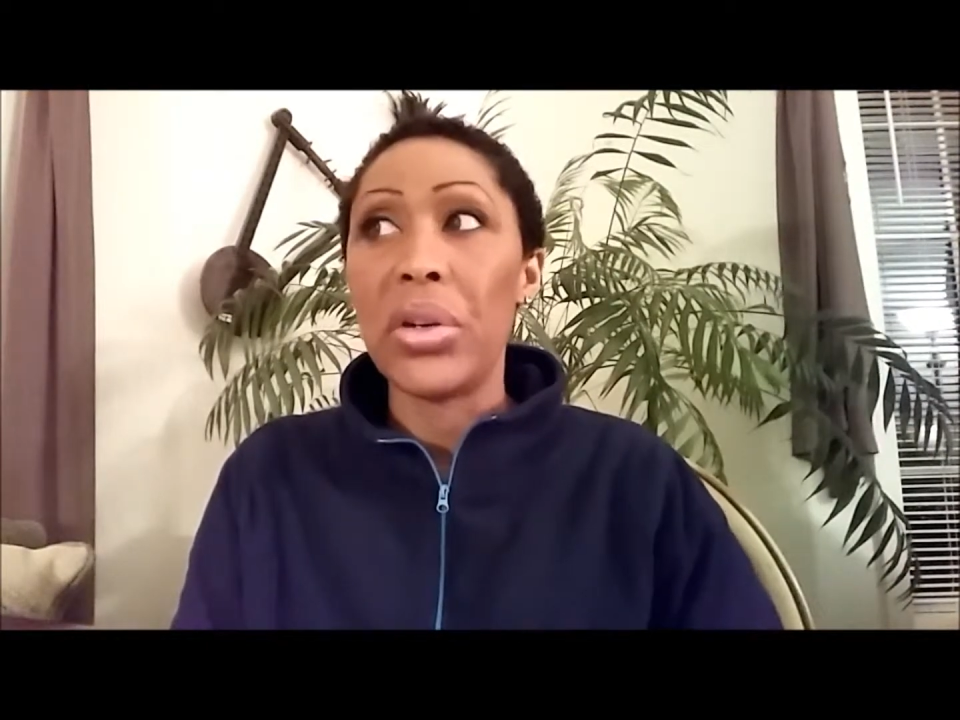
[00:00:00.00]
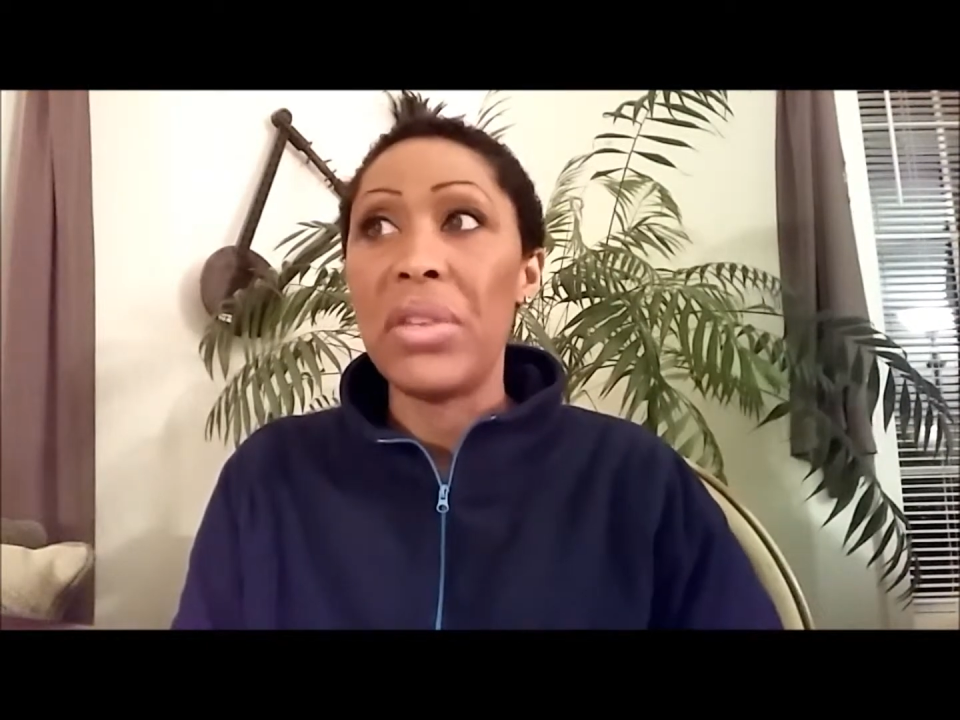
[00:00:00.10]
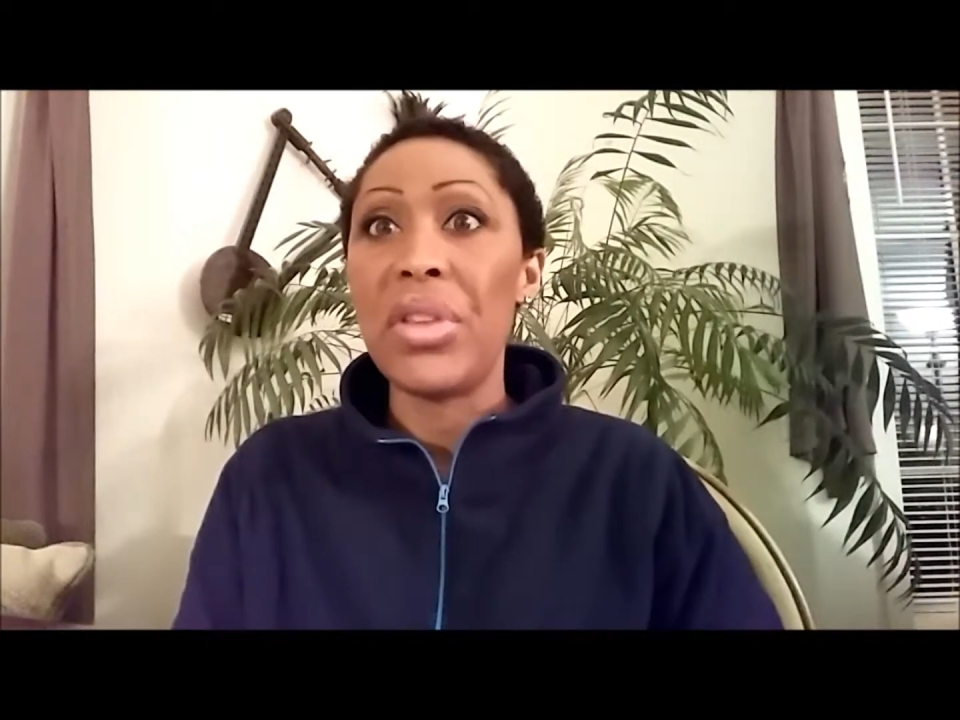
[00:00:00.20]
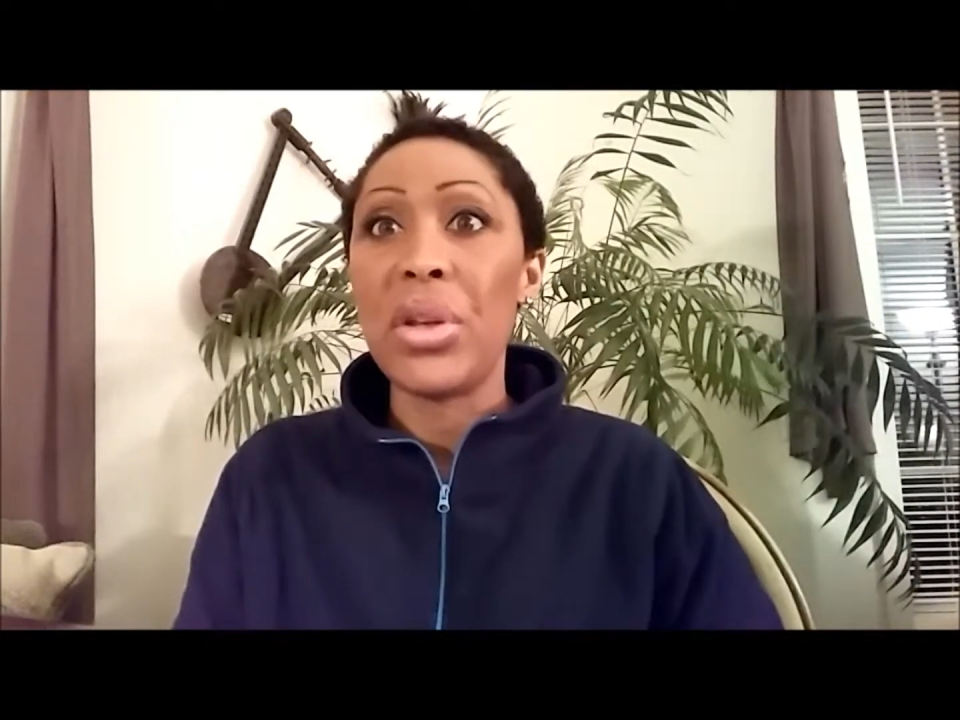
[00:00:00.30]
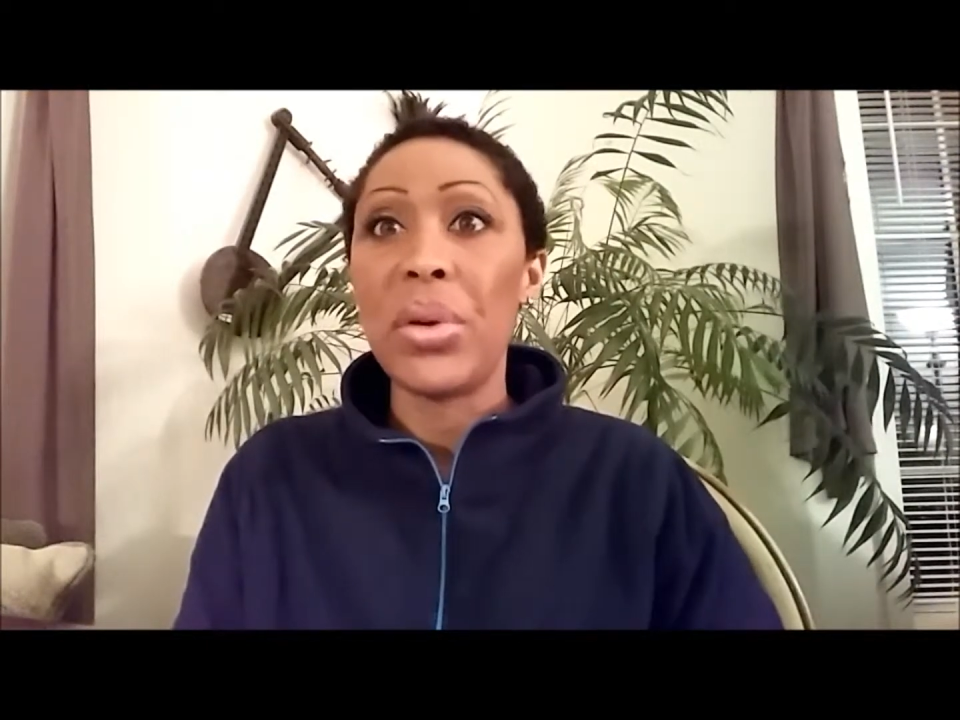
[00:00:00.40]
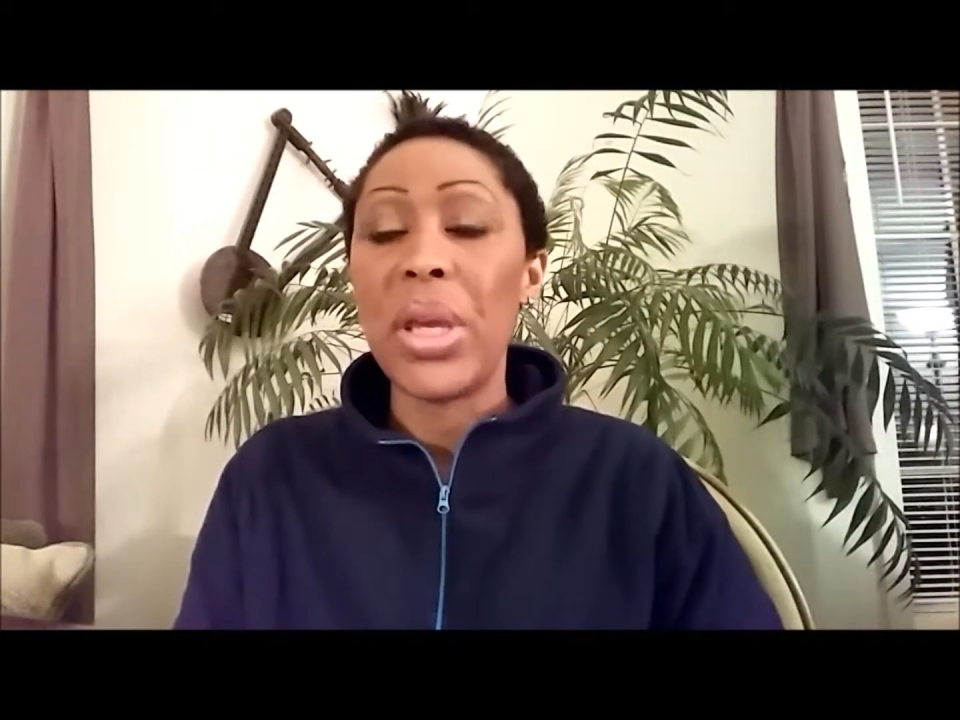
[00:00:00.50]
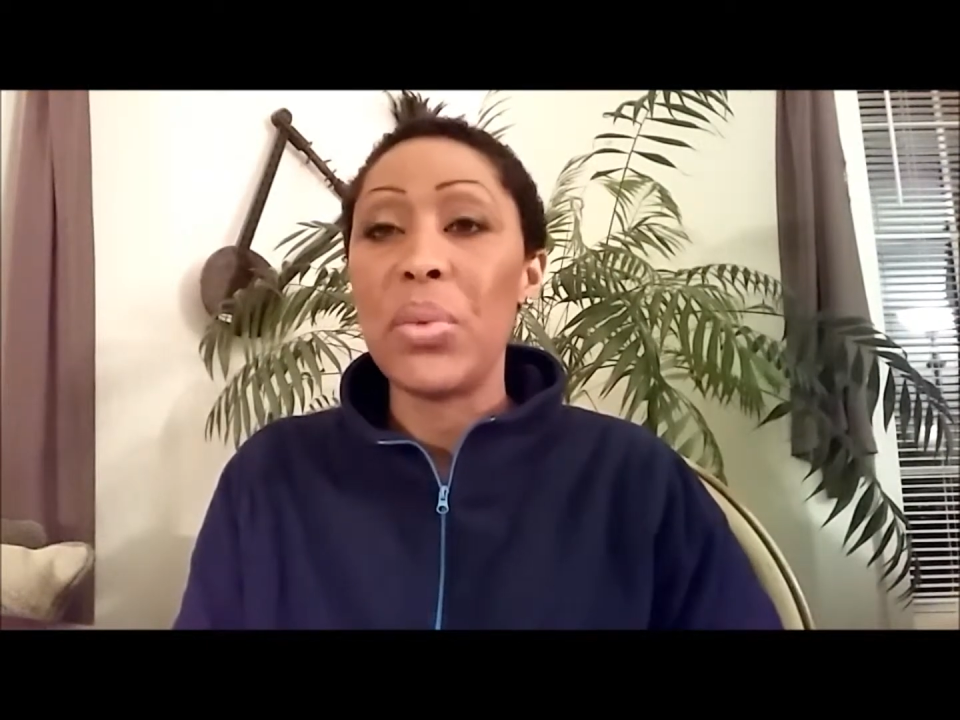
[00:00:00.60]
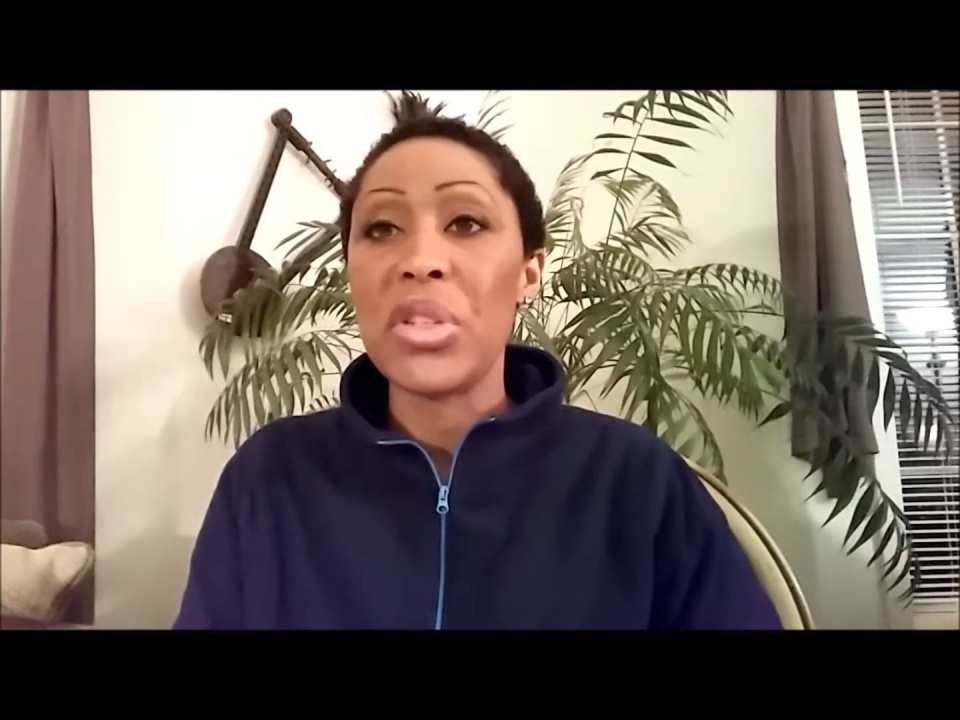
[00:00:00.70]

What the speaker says: Even though he